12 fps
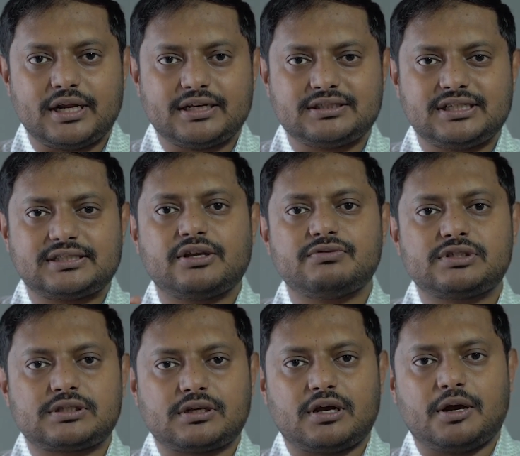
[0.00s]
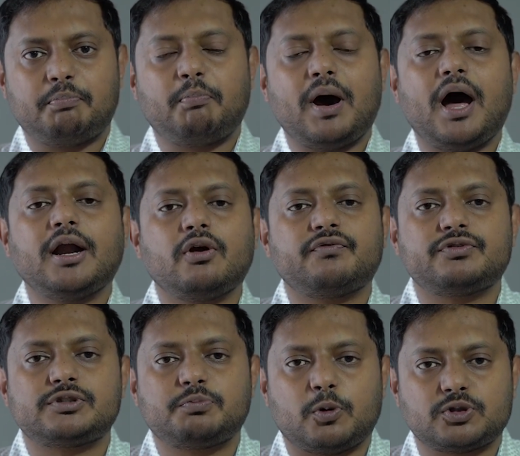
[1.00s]
It just gives a part
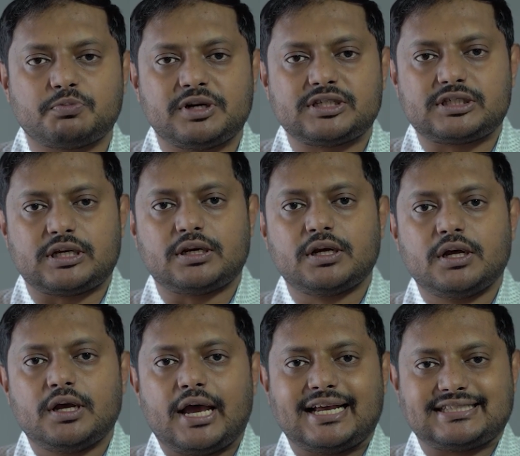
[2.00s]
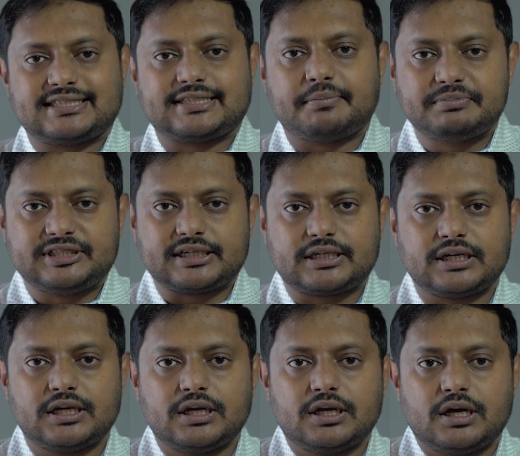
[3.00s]
of sports medicine as a subject.
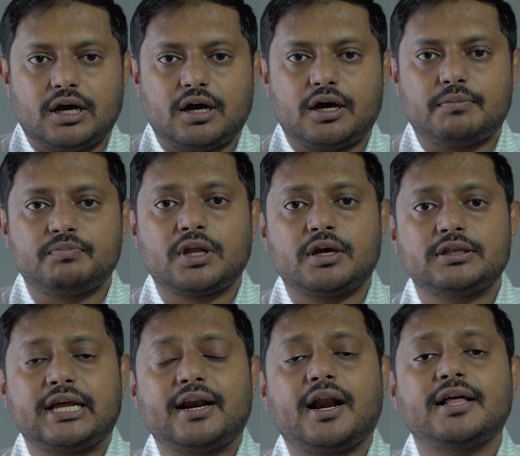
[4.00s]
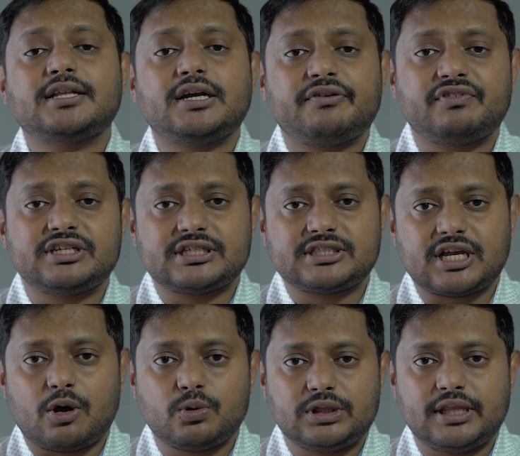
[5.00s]
There are other definitions
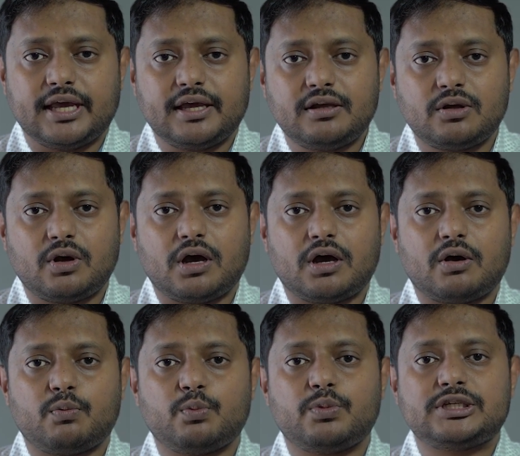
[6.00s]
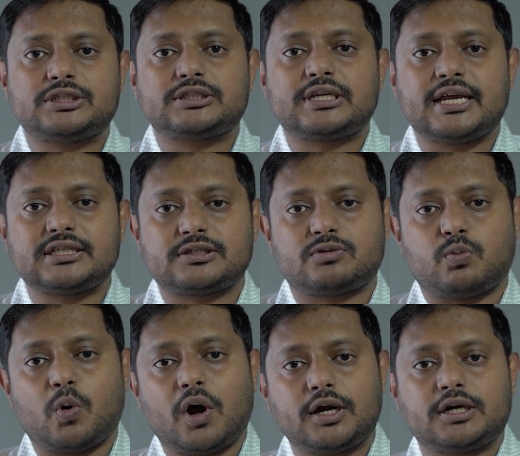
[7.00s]
out there which states
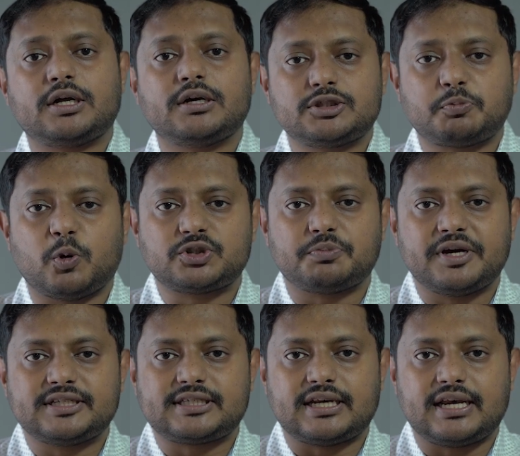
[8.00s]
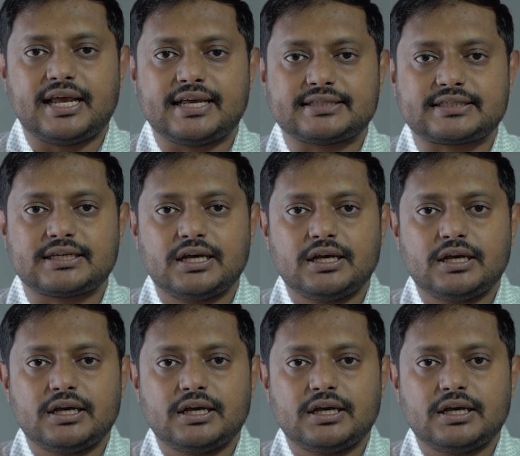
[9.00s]
what sports medicine is.